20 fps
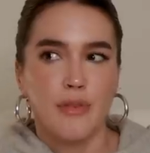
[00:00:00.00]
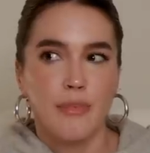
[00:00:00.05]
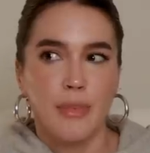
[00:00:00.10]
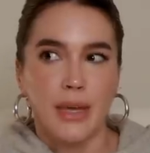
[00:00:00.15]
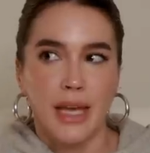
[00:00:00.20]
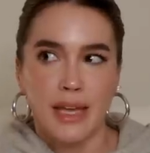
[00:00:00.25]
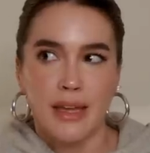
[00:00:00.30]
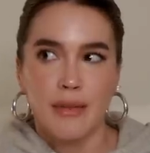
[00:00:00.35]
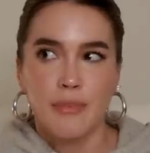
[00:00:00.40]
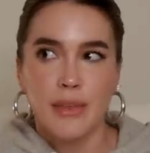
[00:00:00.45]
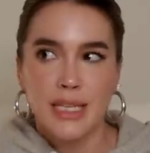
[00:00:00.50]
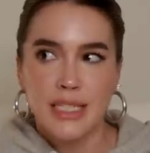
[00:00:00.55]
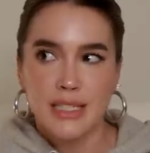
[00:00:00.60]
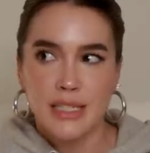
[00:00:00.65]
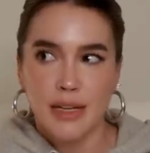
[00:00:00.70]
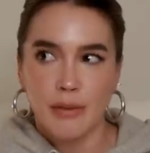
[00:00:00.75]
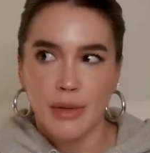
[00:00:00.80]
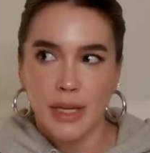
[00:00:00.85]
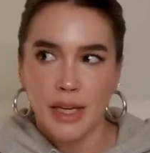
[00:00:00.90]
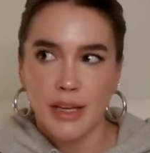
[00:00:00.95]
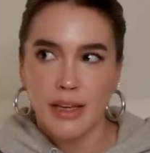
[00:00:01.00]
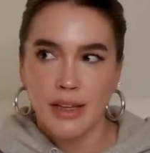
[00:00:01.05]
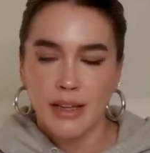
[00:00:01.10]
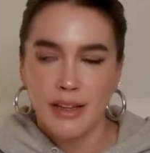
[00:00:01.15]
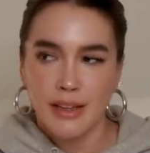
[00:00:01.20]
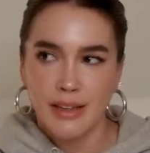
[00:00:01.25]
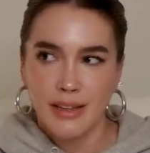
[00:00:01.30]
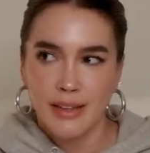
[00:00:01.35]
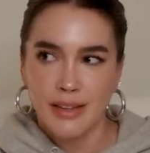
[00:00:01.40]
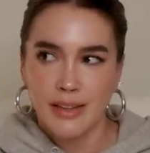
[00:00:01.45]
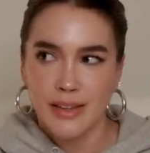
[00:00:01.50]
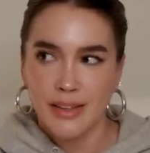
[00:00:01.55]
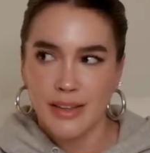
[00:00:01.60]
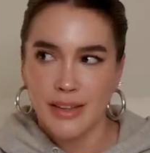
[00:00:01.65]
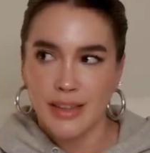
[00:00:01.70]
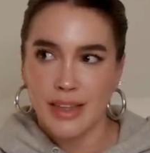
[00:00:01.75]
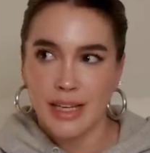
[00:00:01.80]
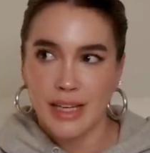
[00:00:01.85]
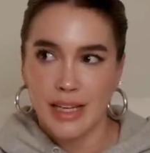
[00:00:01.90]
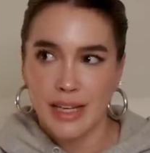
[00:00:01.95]
the pit in my stomach,
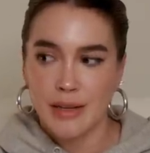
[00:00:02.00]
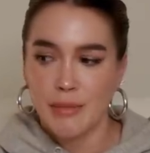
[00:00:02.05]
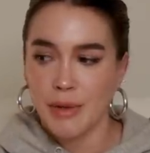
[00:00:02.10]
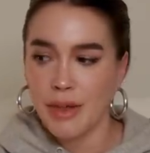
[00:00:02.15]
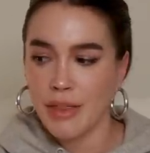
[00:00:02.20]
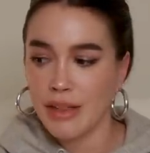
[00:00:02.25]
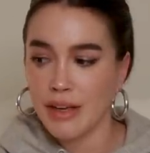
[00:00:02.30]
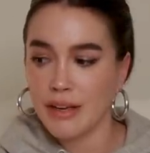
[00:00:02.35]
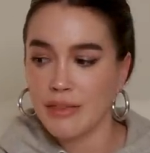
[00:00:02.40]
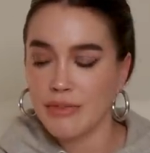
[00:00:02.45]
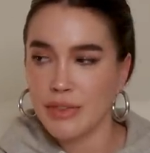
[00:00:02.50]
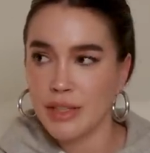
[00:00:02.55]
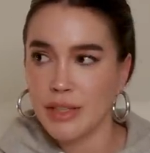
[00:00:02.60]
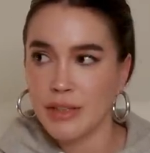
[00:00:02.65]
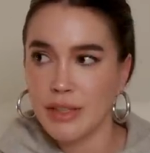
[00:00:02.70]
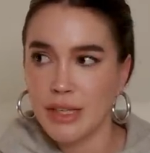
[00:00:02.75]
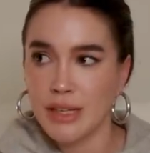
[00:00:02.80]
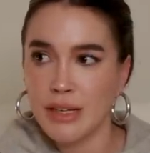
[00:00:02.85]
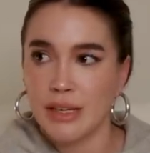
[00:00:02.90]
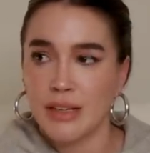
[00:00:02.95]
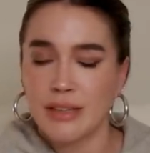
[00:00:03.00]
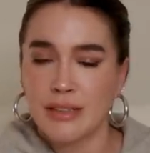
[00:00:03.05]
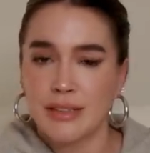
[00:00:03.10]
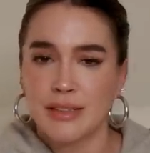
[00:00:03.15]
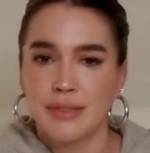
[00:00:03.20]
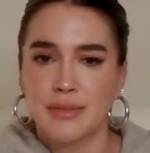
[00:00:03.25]
thinking about that feeling